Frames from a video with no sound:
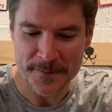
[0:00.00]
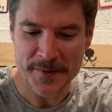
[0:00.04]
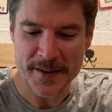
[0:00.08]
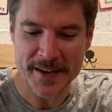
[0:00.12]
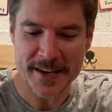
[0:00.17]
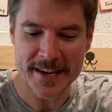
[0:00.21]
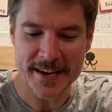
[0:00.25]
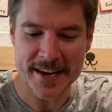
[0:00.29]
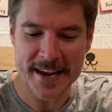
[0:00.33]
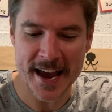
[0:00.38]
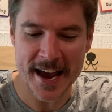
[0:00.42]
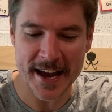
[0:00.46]

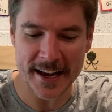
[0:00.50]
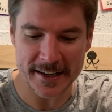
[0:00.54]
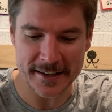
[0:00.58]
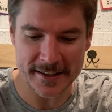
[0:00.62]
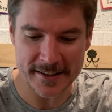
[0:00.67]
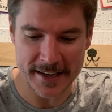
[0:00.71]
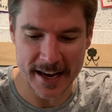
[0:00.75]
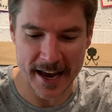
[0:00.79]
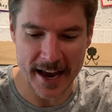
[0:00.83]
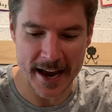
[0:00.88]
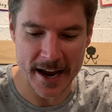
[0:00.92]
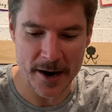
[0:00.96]

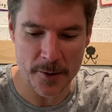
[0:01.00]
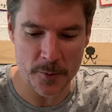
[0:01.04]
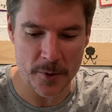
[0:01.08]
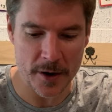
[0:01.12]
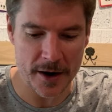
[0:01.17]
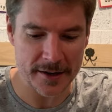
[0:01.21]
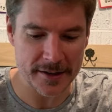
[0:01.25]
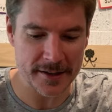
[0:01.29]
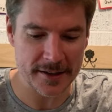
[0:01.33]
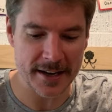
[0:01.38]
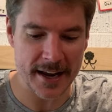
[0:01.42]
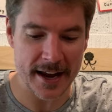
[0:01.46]
Yes, I
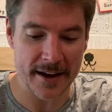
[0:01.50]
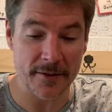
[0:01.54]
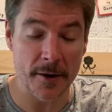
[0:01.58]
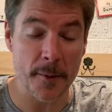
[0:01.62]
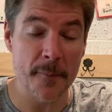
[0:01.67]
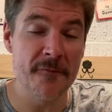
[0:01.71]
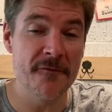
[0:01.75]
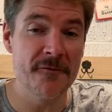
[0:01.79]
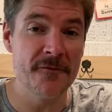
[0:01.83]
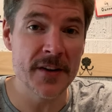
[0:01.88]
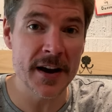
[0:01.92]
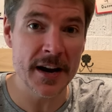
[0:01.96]
wanted to have a
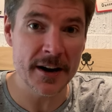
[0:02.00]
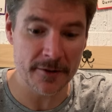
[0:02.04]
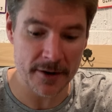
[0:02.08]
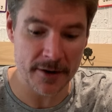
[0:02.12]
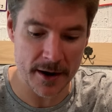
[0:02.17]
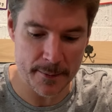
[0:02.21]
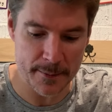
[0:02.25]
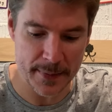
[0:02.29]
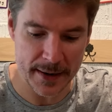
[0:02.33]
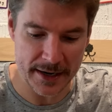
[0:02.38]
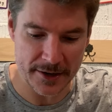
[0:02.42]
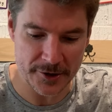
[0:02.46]

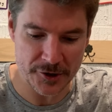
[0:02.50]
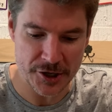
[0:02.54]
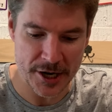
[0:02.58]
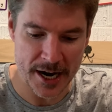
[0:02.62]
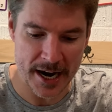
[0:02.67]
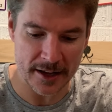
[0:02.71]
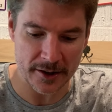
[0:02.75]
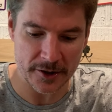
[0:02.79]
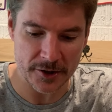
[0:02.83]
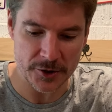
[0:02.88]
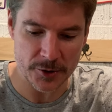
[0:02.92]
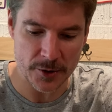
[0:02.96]
very big
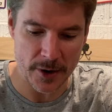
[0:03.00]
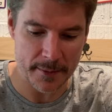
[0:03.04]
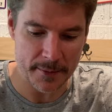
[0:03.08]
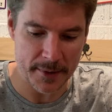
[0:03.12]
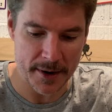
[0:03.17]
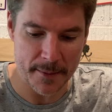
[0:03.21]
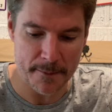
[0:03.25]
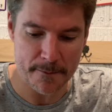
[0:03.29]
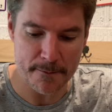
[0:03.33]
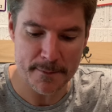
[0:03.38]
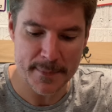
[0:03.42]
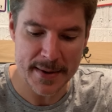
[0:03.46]
challenge, so I'm
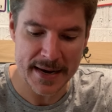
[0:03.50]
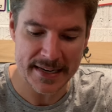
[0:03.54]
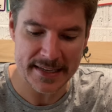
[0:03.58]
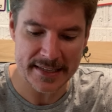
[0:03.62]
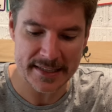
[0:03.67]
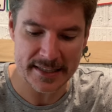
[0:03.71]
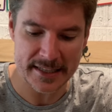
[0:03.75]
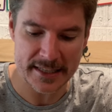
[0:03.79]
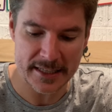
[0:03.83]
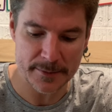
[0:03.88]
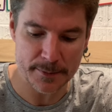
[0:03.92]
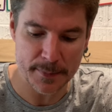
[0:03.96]
going to
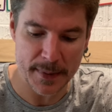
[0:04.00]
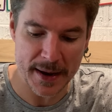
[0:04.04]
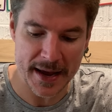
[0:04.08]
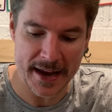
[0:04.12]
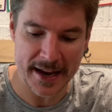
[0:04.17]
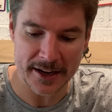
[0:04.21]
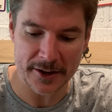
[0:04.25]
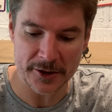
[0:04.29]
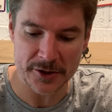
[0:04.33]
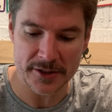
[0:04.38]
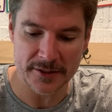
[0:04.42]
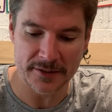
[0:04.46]
mix these
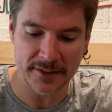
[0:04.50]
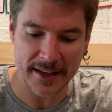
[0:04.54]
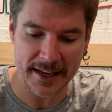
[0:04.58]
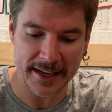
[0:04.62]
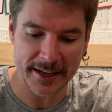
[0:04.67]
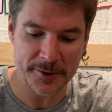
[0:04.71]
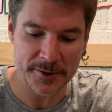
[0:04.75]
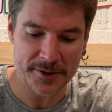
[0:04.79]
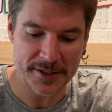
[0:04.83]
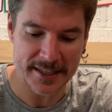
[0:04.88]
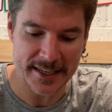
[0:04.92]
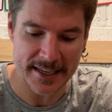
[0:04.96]
piles of
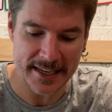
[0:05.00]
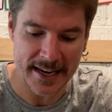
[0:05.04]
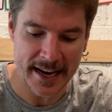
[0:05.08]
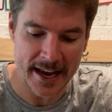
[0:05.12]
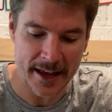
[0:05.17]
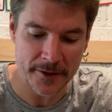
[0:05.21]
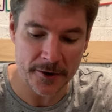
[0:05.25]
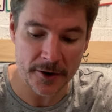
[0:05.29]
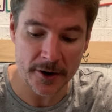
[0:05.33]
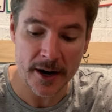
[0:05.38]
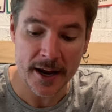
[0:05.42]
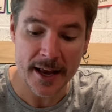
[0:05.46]
Legos
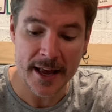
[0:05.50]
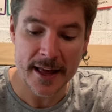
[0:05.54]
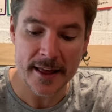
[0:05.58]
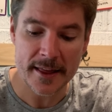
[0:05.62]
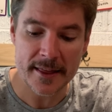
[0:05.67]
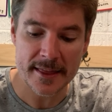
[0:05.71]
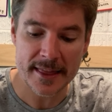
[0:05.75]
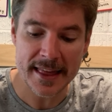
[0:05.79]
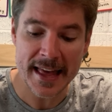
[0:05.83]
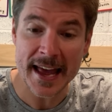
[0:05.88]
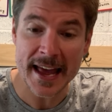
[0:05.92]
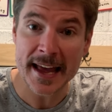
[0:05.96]
together.
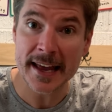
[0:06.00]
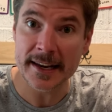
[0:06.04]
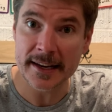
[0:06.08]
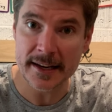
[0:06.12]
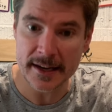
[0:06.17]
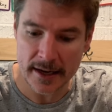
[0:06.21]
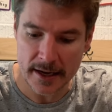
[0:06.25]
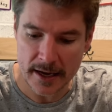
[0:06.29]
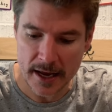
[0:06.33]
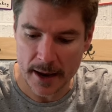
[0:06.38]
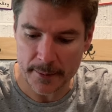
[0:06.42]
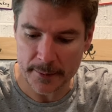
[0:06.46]

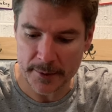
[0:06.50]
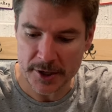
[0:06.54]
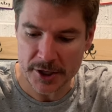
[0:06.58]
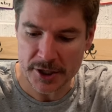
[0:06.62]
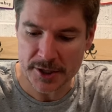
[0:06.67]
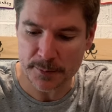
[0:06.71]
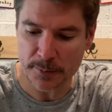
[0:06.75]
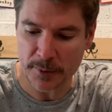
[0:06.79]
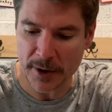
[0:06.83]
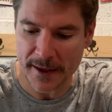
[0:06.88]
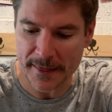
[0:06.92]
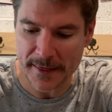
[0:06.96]
Then I'm going to
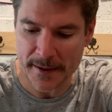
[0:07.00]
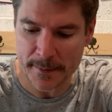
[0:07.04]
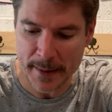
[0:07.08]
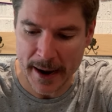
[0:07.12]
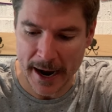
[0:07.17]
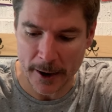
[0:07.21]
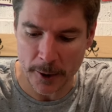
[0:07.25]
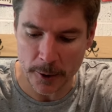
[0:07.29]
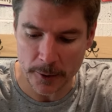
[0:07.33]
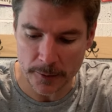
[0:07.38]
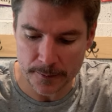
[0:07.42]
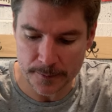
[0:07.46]
spread them
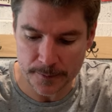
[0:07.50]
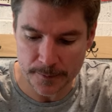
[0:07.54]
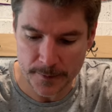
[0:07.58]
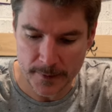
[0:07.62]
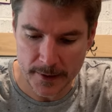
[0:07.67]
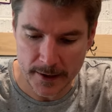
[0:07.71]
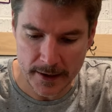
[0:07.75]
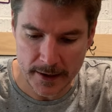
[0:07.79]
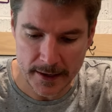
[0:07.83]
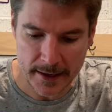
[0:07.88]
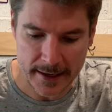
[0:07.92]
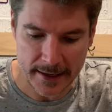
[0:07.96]
out
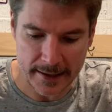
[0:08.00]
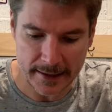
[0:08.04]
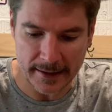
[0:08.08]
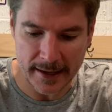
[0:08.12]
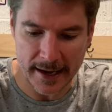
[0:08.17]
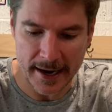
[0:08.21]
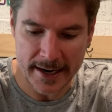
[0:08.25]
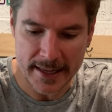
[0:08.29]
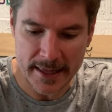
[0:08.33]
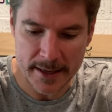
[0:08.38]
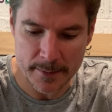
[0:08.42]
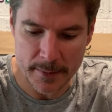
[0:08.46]
and
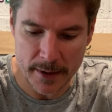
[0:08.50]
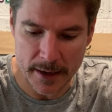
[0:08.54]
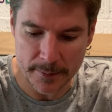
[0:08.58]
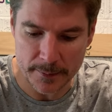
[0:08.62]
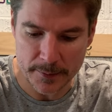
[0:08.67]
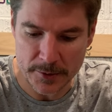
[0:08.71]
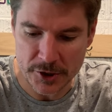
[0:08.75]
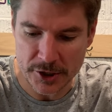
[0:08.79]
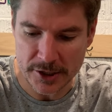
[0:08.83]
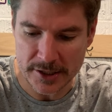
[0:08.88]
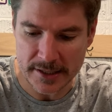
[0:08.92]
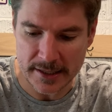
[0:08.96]
line them
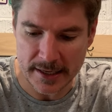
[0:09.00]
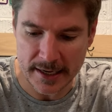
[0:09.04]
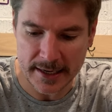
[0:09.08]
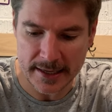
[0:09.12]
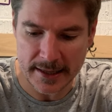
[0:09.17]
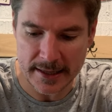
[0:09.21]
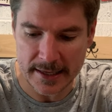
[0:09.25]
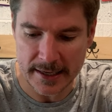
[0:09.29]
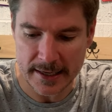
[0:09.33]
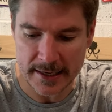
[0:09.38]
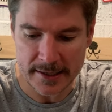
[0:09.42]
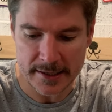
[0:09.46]
up just
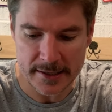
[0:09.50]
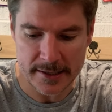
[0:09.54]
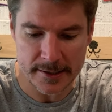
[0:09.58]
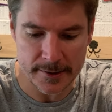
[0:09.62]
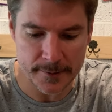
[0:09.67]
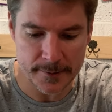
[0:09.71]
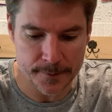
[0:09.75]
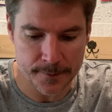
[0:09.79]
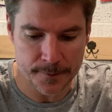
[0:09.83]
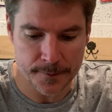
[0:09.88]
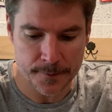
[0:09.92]
like this.